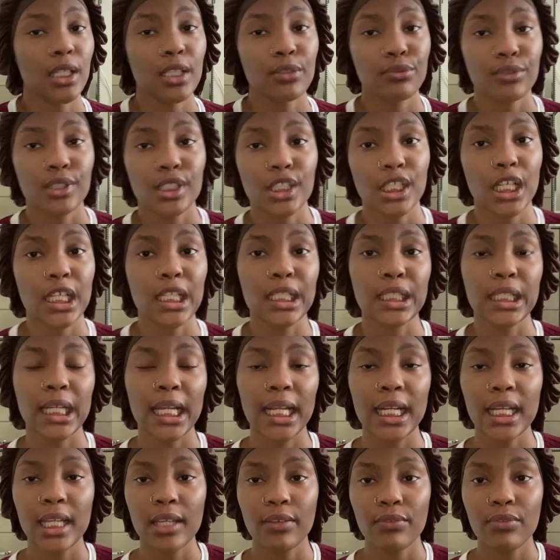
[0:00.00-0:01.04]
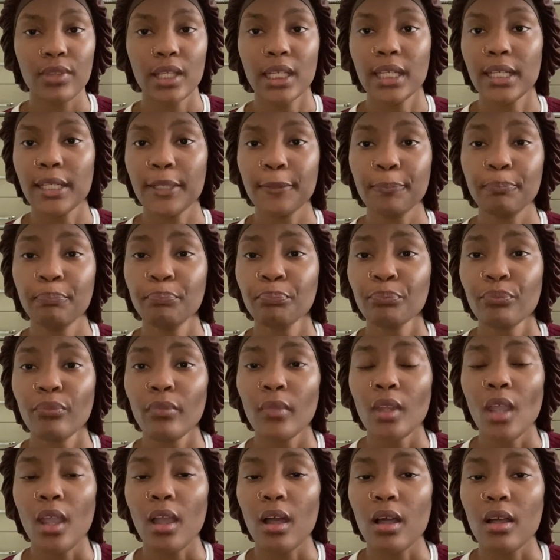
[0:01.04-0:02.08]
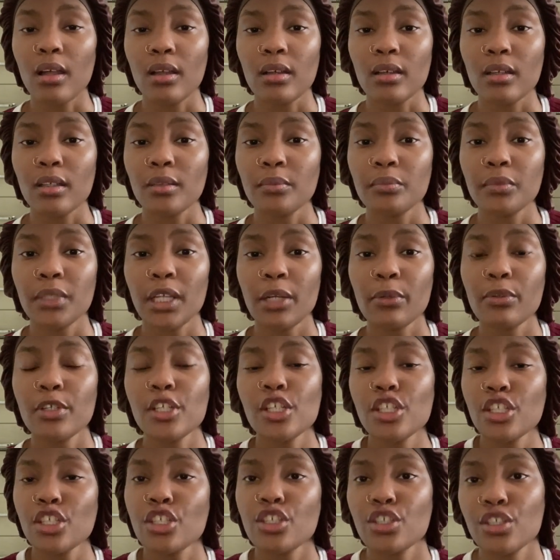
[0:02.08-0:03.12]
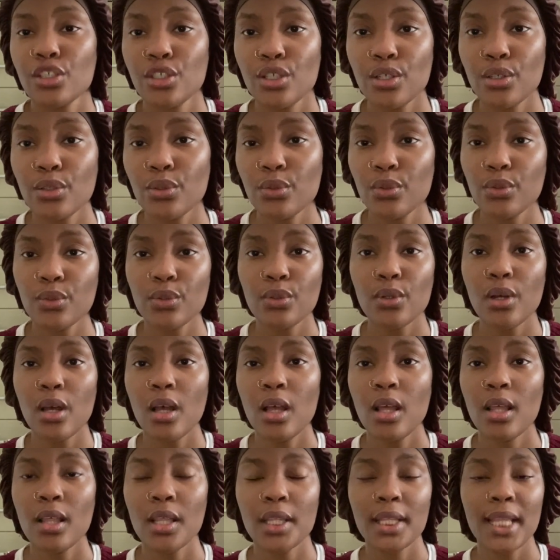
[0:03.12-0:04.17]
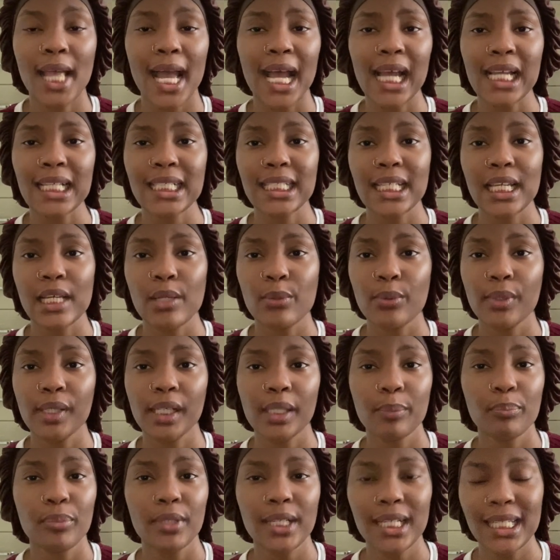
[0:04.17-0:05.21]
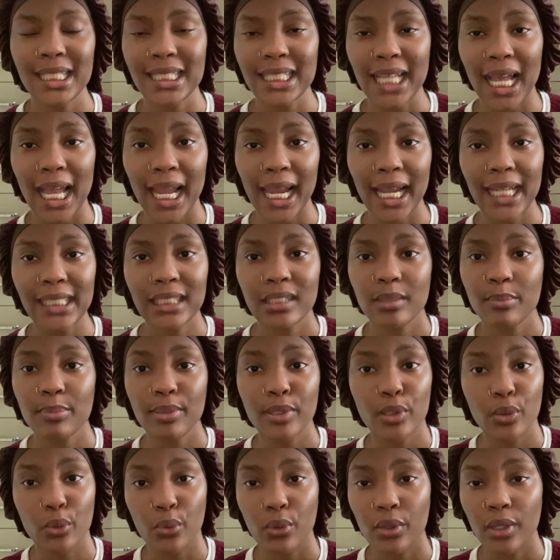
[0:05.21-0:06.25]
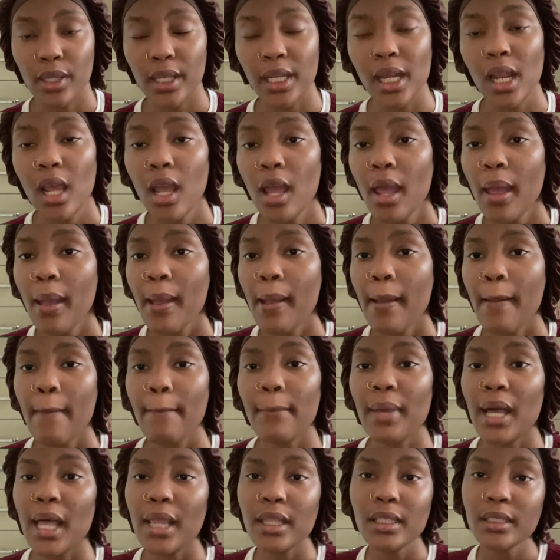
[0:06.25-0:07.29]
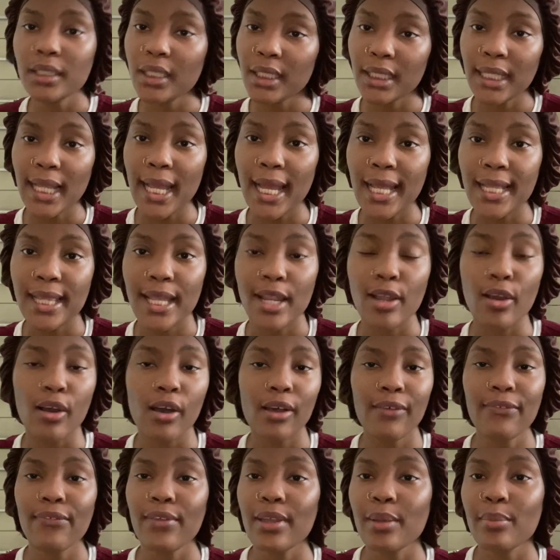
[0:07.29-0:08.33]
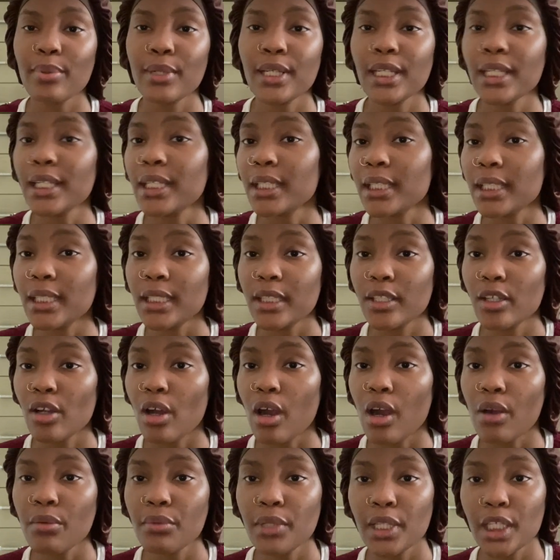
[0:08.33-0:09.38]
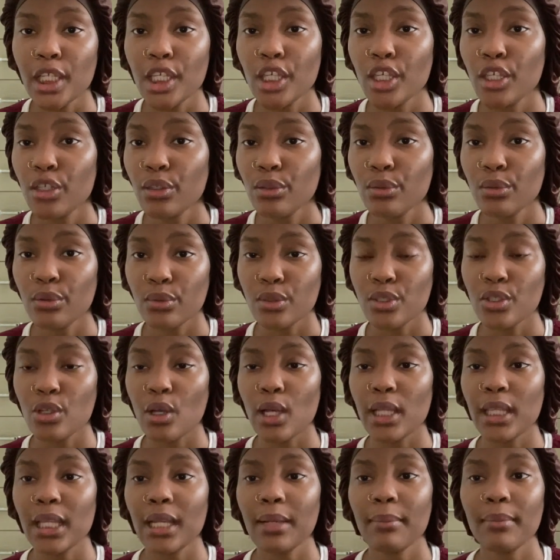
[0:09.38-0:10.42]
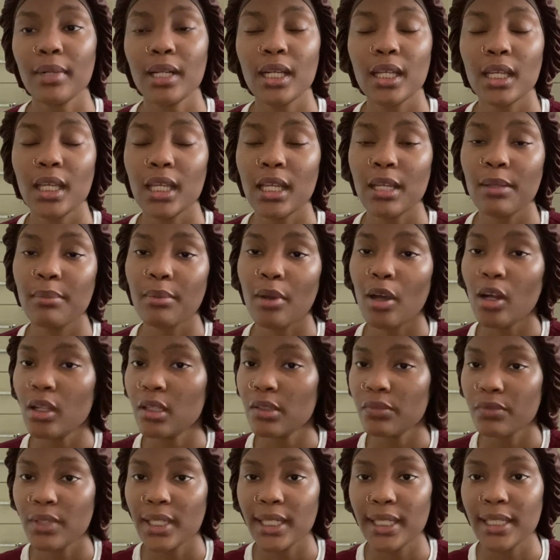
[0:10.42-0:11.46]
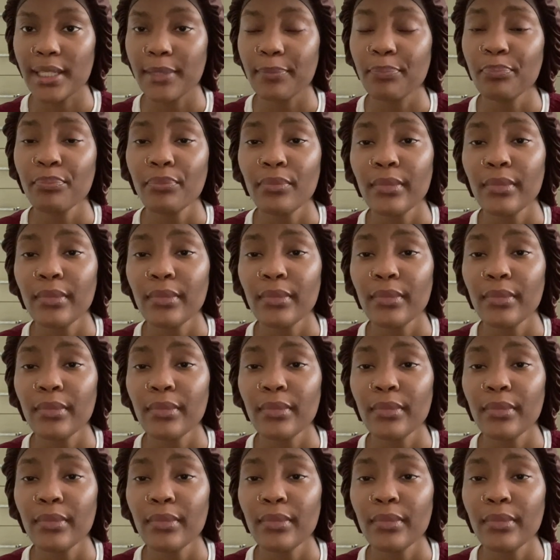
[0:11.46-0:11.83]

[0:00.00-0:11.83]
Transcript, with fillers: return any of them. Um, there were just two that I said were pretty tight to put on but other than that they all fit pretty good they're all really cute so i think i'm gonna keep all of them